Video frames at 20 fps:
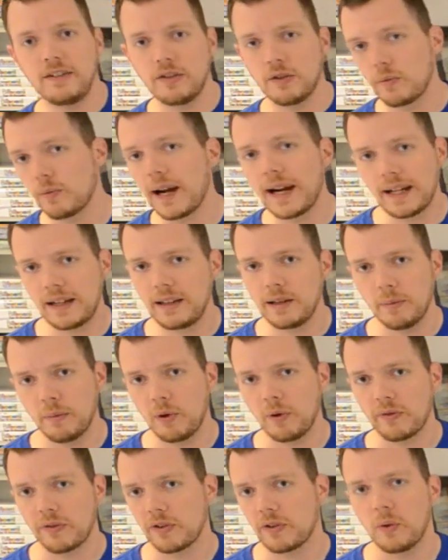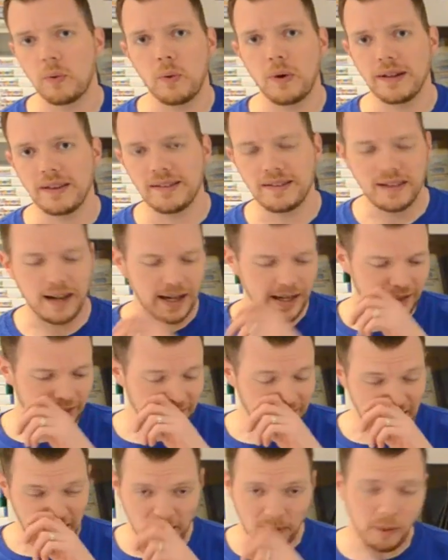direct them over to one side of
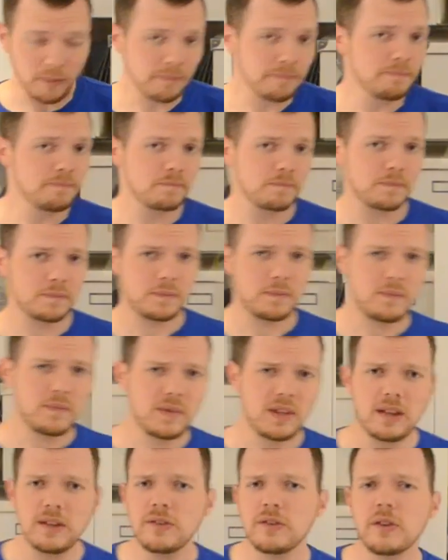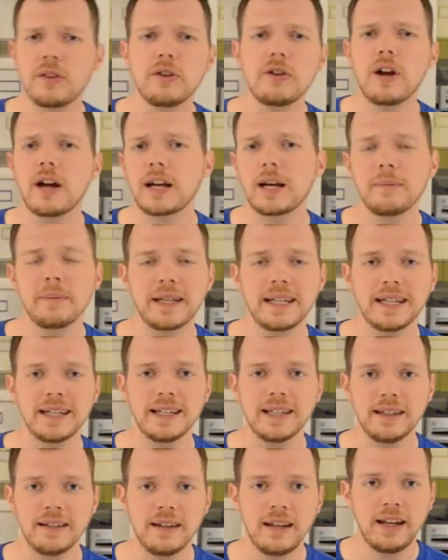the table, so they're not coming in
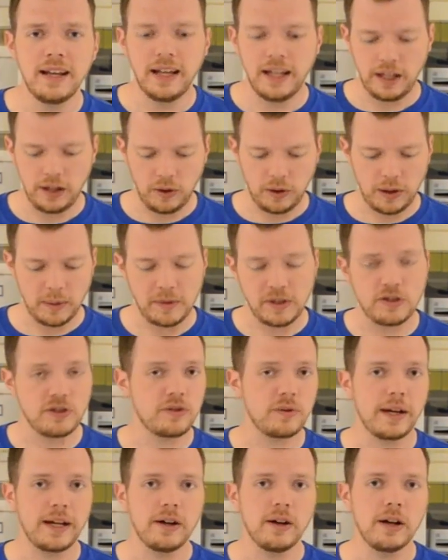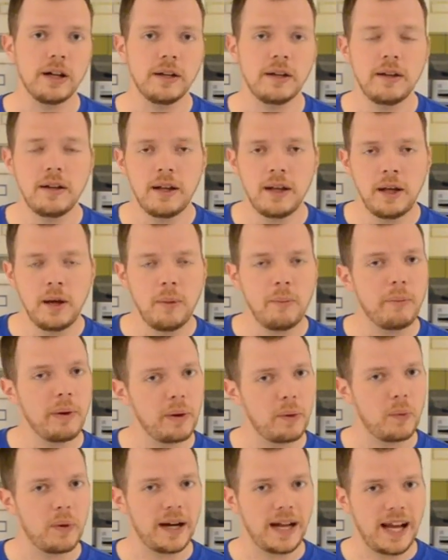and coming straight on.
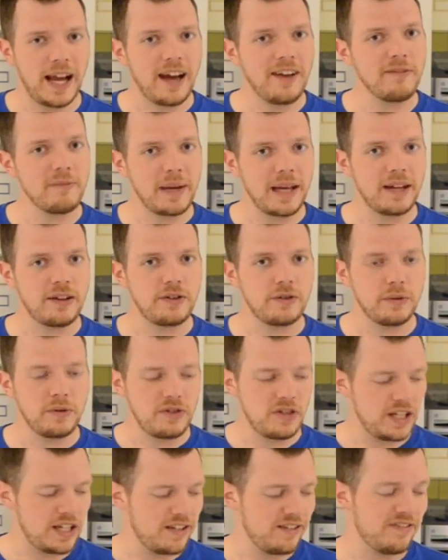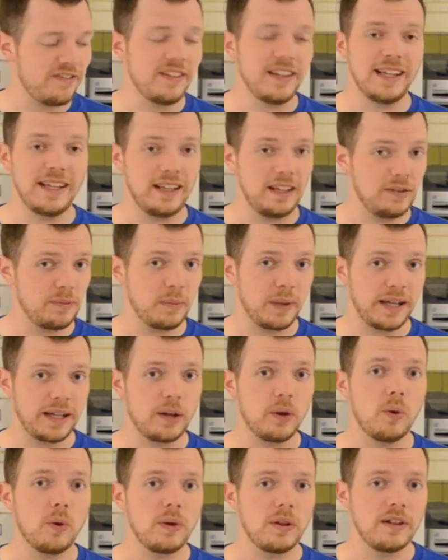But what I have managed to achieve is my
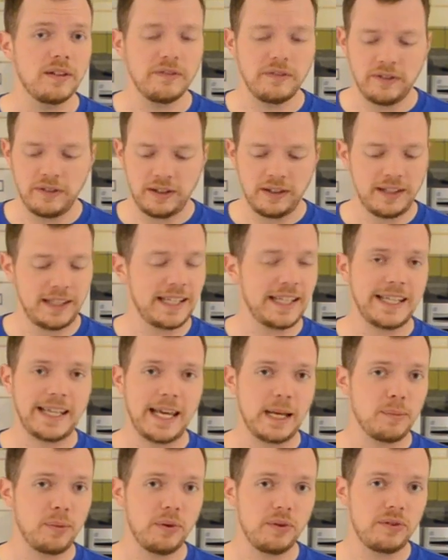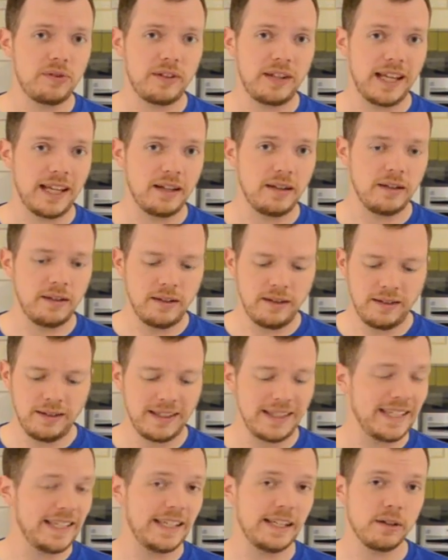goal of cables hidden,
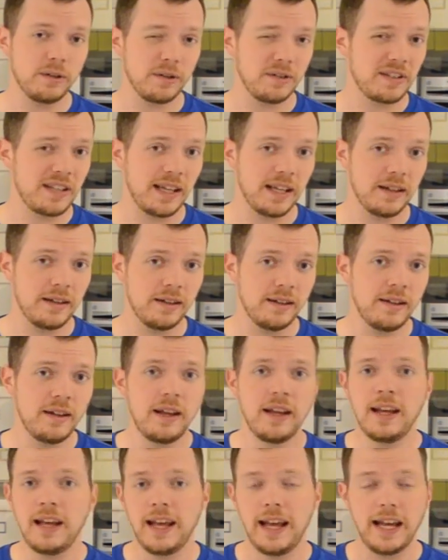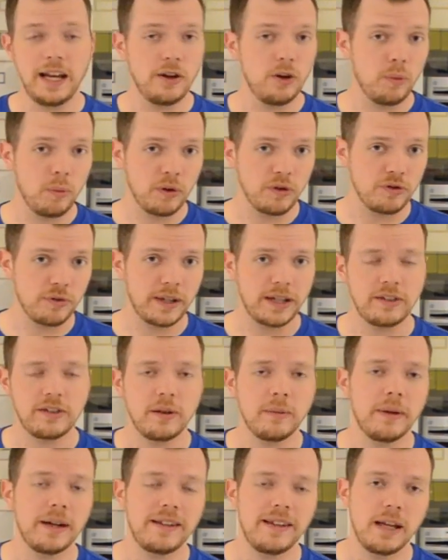gears hidden, and no more drinks
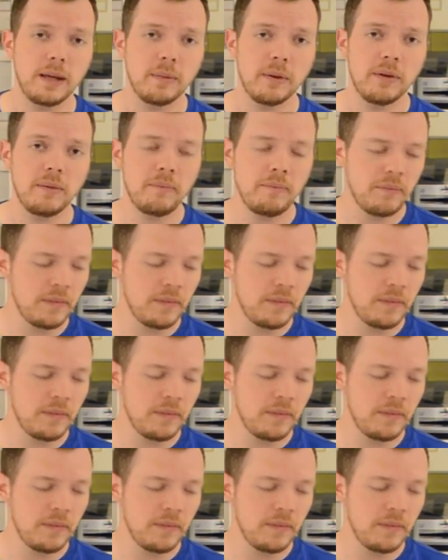on my table.